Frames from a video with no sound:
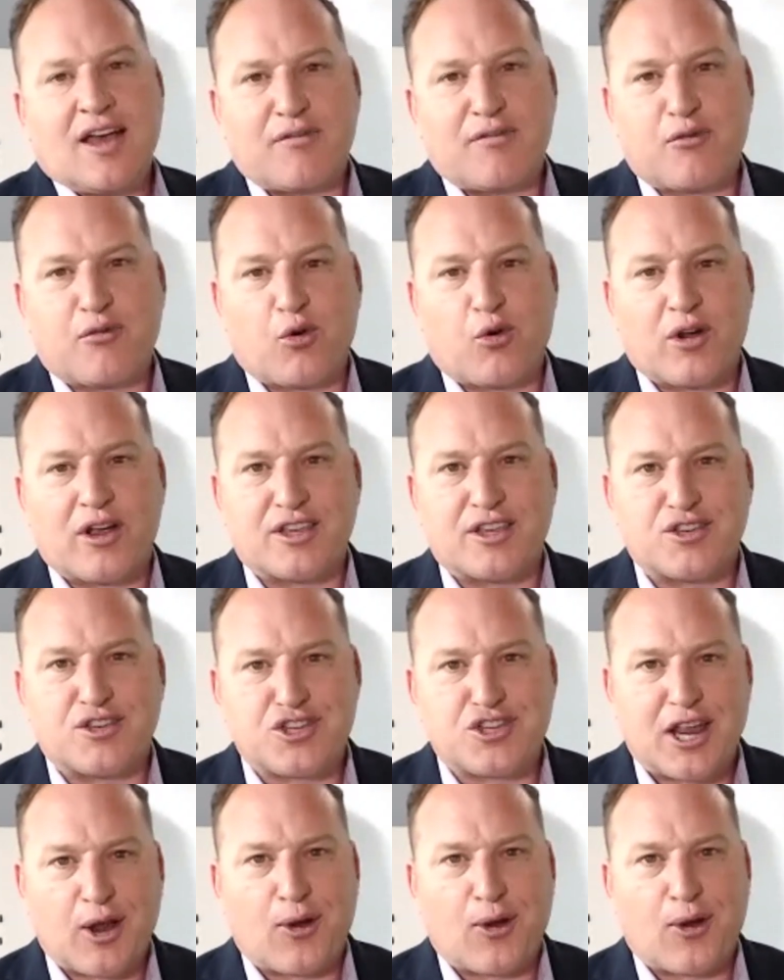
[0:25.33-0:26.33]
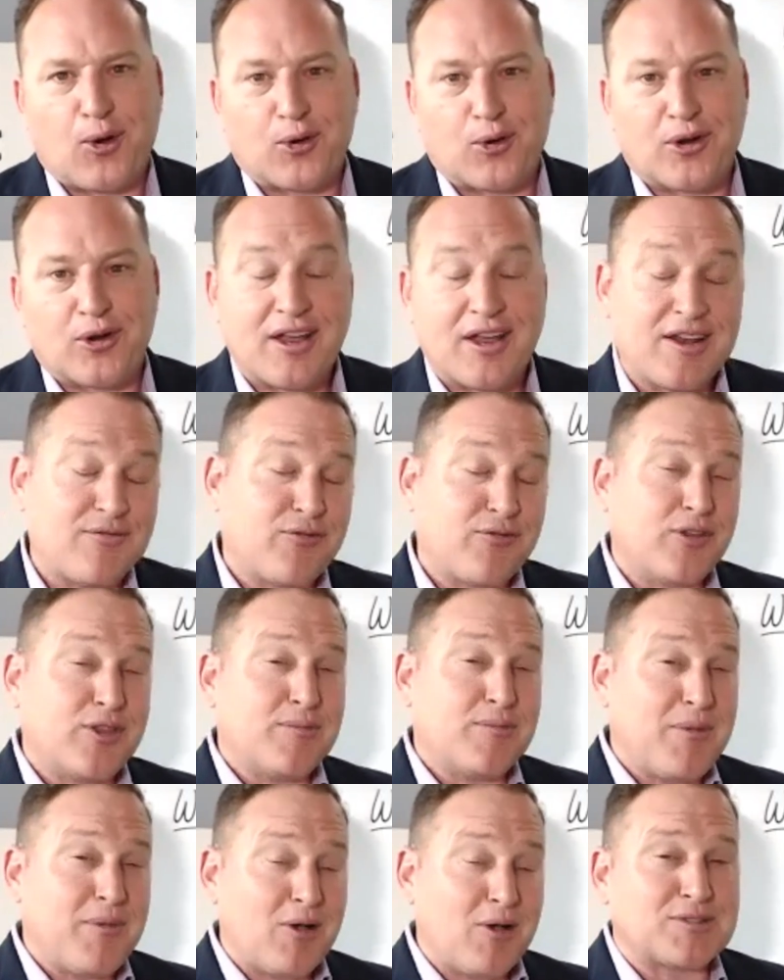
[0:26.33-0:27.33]
for the shareholder, and for the
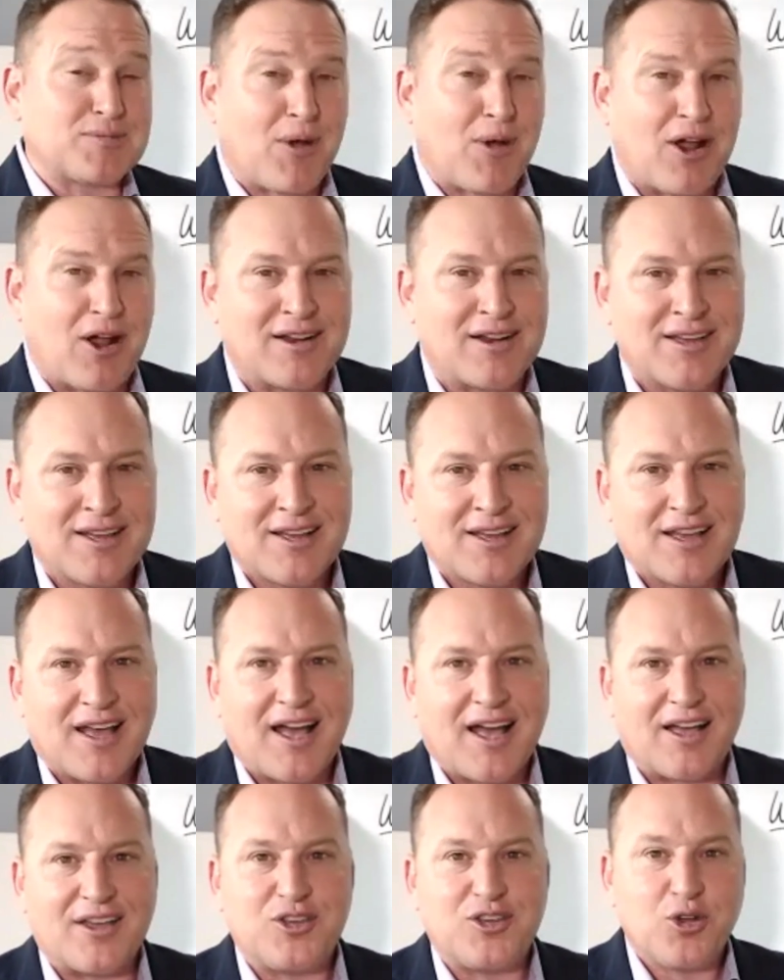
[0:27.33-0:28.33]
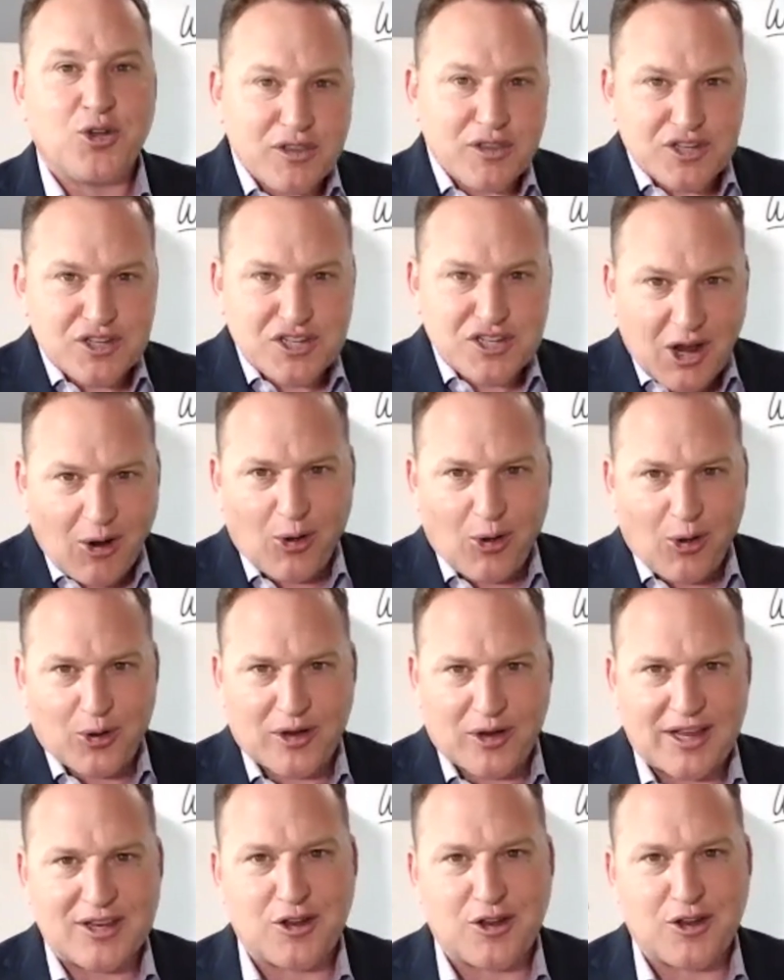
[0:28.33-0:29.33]
most part, you're the
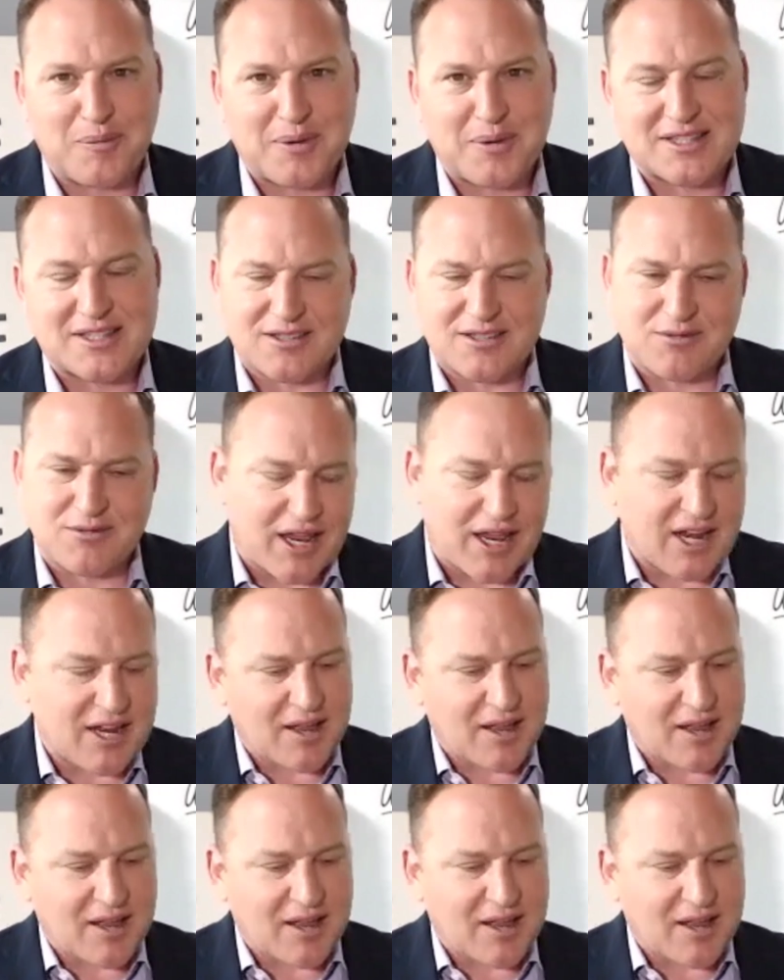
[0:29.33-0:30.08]
shareholder in your business, right?